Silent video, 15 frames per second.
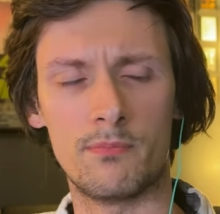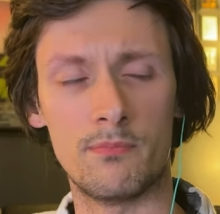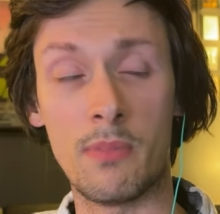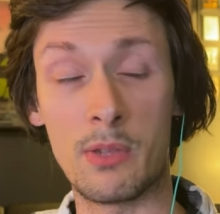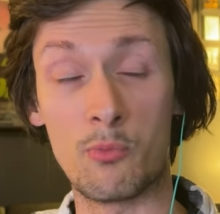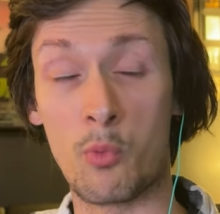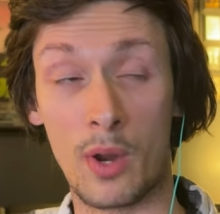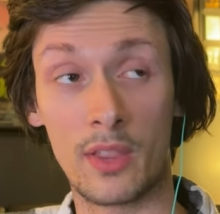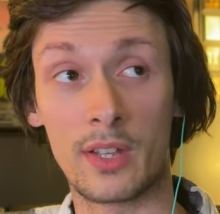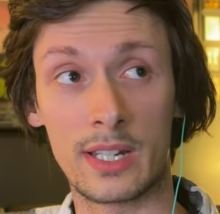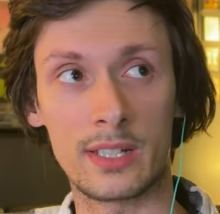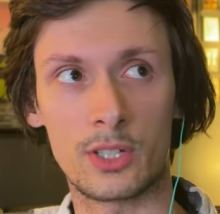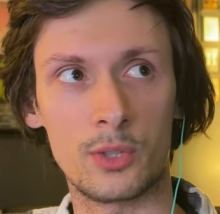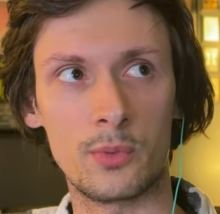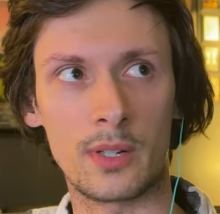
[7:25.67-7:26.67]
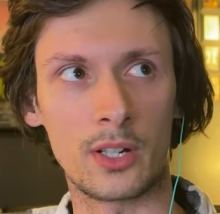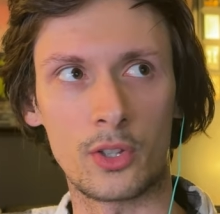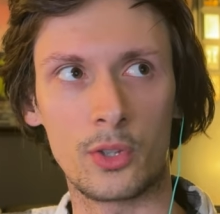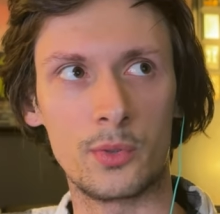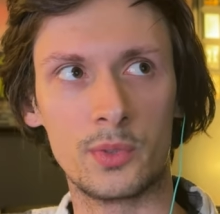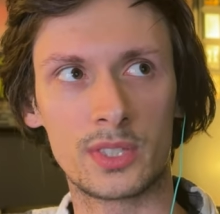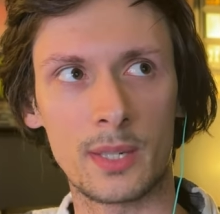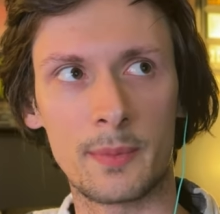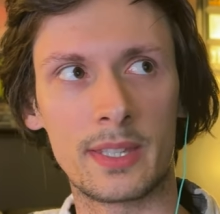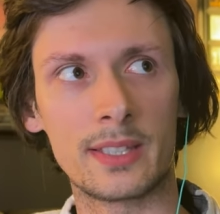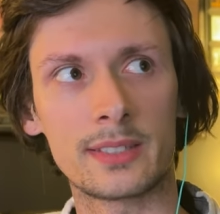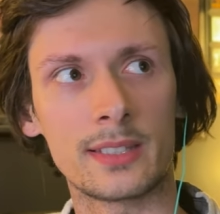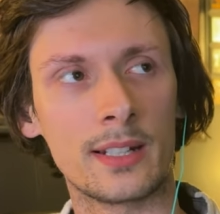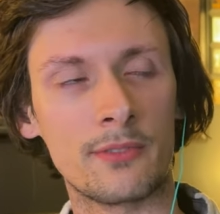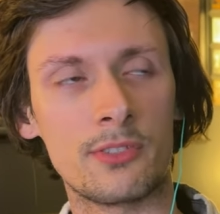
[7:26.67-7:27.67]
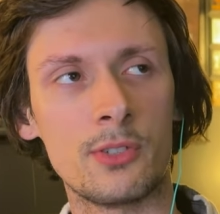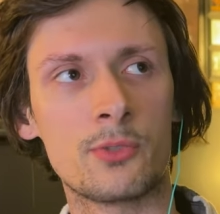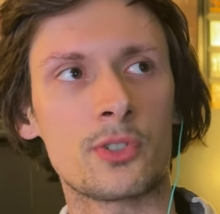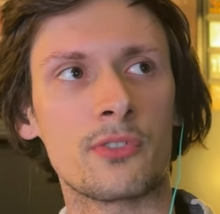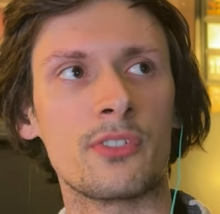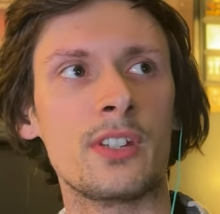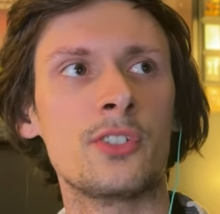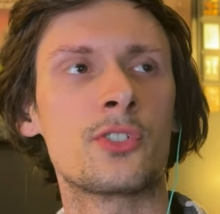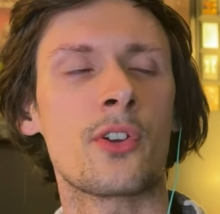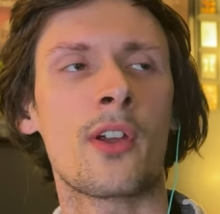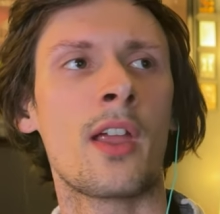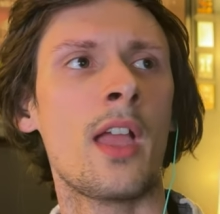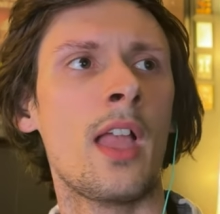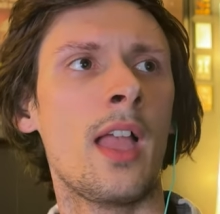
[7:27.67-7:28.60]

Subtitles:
be willing to include some of this in a future feature.